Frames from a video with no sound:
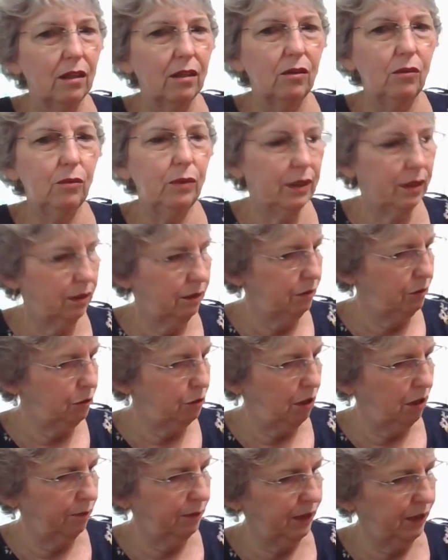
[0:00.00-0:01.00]
with a little
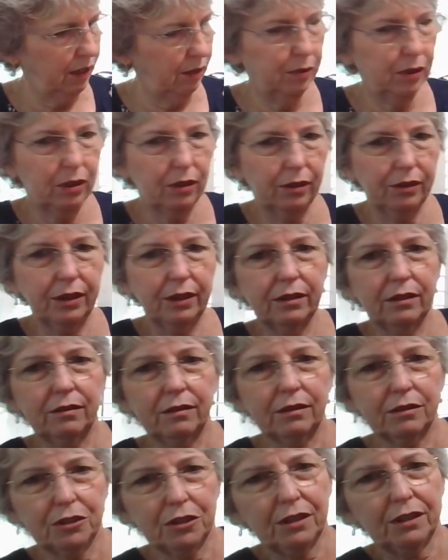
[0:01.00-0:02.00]
charm that I put on there.
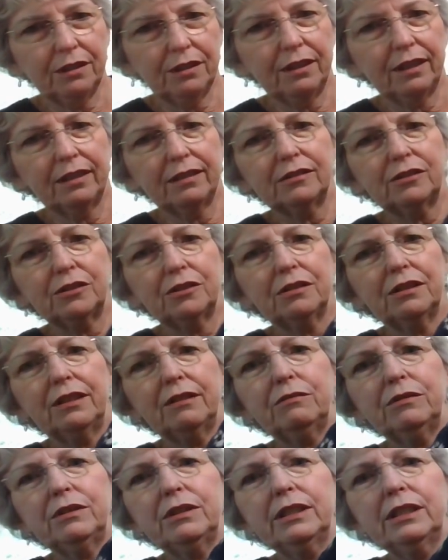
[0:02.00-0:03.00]
I'll show you that. It turned
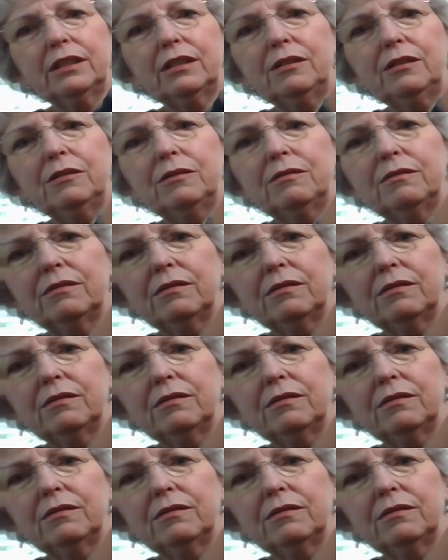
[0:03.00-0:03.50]
out really cute.